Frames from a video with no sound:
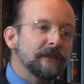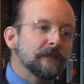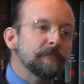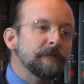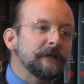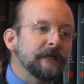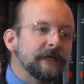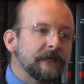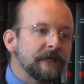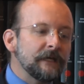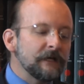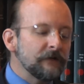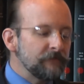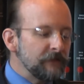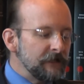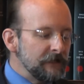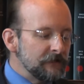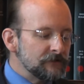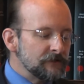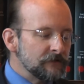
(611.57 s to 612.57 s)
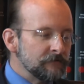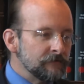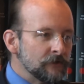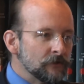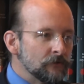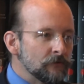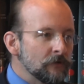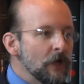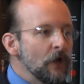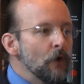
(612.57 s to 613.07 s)
the beginning of the
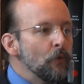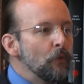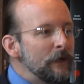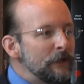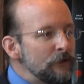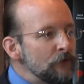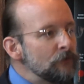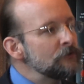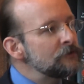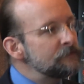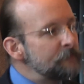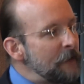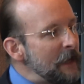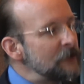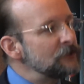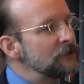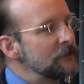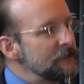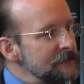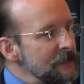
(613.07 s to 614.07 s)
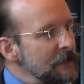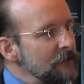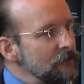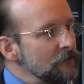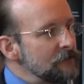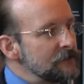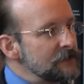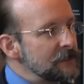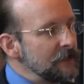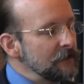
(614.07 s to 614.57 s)
interview, we use
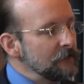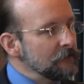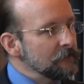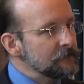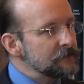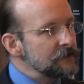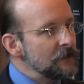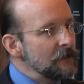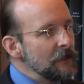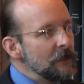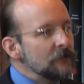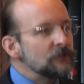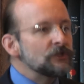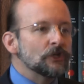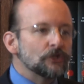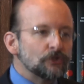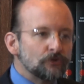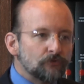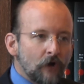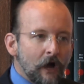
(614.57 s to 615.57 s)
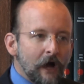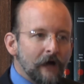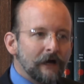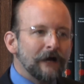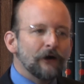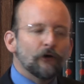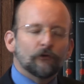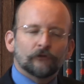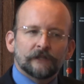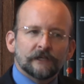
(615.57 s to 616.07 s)
patient-centered skills to draw
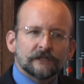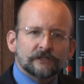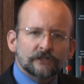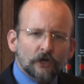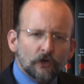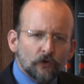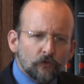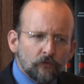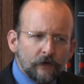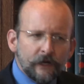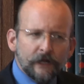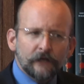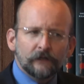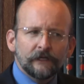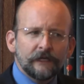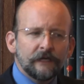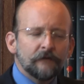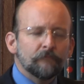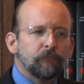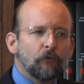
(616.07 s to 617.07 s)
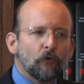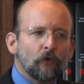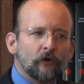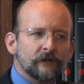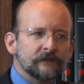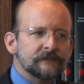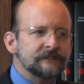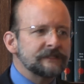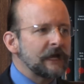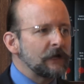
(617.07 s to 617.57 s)
out this critically
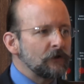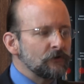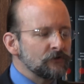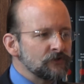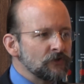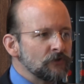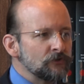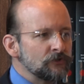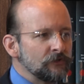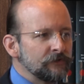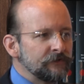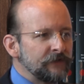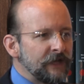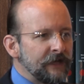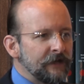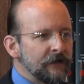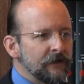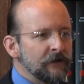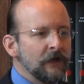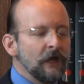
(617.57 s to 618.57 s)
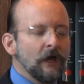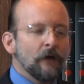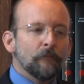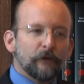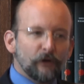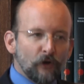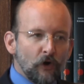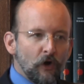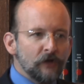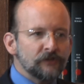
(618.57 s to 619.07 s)
important psychosocial data,
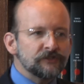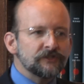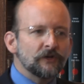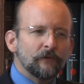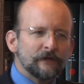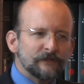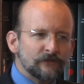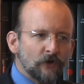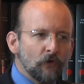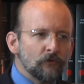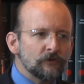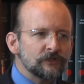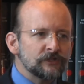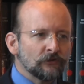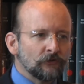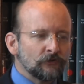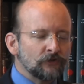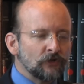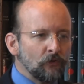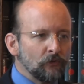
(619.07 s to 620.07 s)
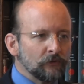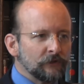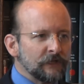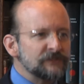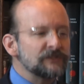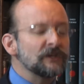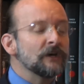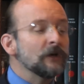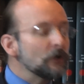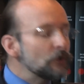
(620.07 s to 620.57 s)
but also, as Osler told
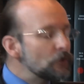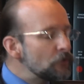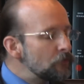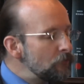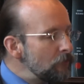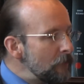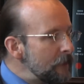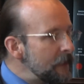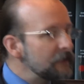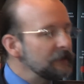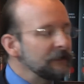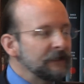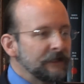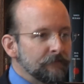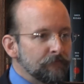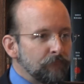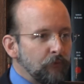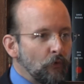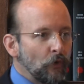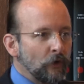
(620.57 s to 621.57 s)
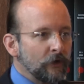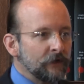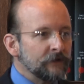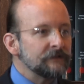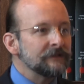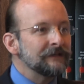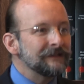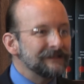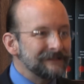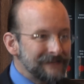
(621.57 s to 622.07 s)
us, critically important
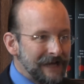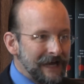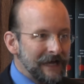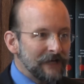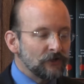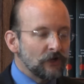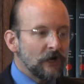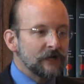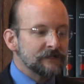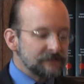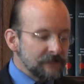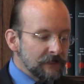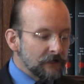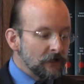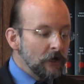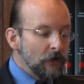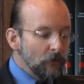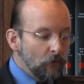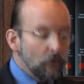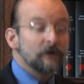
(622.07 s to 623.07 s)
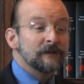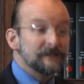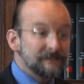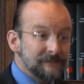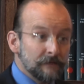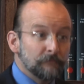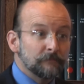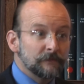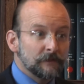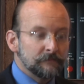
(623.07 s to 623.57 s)
diagnostic or
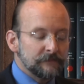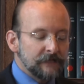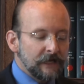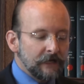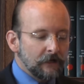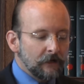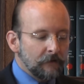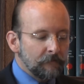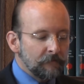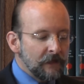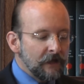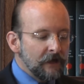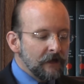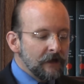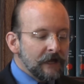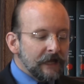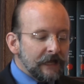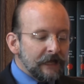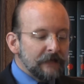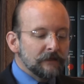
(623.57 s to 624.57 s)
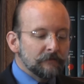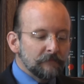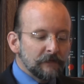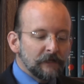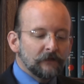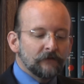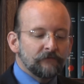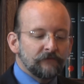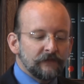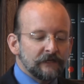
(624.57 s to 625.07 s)
symptom data. In the
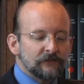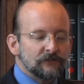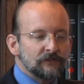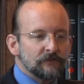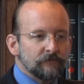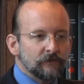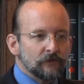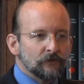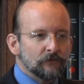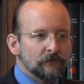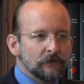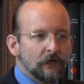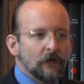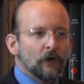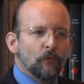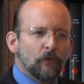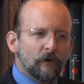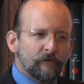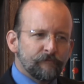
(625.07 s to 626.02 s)
middle of the interview, We're